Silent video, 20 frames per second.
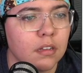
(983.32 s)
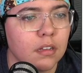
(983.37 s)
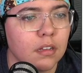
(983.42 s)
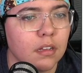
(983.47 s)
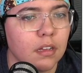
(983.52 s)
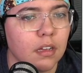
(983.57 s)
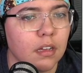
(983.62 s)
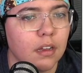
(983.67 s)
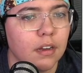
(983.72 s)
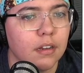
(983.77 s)

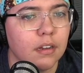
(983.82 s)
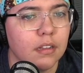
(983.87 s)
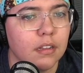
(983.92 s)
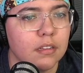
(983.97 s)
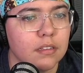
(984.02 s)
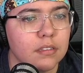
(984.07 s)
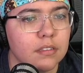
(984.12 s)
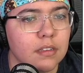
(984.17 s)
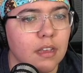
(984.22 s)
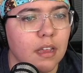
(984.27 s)
I need
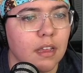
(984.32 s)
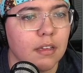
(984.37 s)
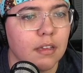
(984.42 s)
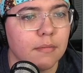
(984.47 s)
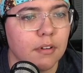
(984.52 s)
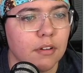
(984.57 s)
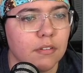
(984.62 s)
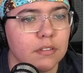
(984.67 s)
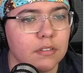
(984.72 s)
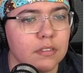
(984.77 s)
the same
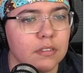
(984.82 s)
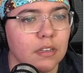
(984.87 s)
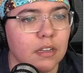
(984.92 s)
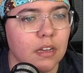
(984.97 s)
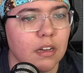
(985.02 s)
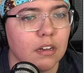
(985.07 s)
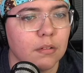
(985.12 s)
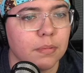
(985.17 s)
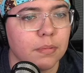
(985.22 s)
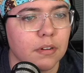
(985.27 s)
OSC
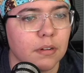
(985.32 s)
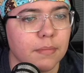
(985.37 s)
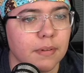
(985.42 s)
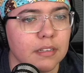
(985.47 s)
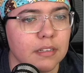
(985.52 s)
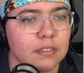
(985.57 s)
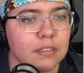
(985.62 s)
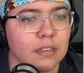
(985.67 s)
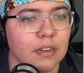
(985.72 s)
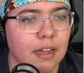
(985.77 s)
helper because
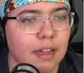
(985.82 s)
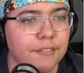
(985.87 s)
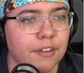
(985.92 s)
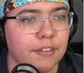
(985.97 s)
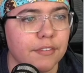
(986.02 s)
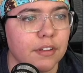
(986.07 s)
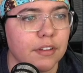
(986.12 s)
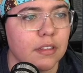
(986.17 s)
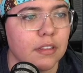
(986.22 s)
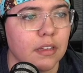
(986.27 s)
it's going to have
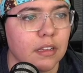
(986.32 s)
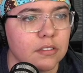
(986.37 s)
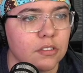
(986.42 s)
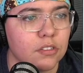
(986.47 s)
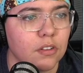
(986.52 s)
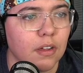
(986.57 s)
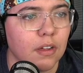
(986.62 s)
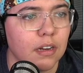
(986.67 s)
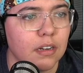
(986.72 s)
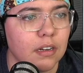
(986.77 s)
everything.
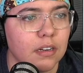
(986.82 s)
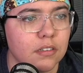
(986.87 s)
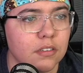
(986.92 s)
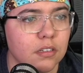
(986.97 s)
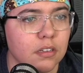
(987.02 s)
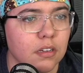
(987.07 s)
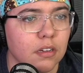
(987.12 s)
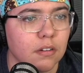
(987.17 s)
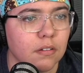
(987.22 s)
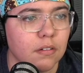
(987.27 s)
So I need to
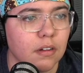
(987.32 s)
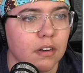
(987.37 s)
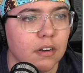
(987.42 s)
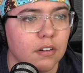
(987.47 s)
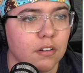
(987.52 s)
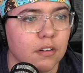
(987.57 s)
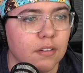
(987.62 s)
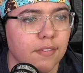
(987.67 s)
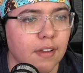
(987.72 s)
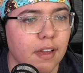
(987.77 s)
go under
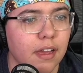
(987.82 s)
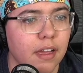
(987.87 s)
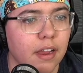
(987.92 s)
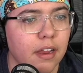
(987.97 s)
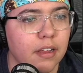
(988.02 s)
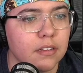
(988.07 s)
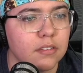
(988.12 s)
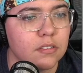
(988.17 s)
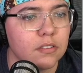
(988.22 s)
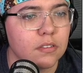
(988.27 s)

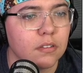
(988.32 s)
device.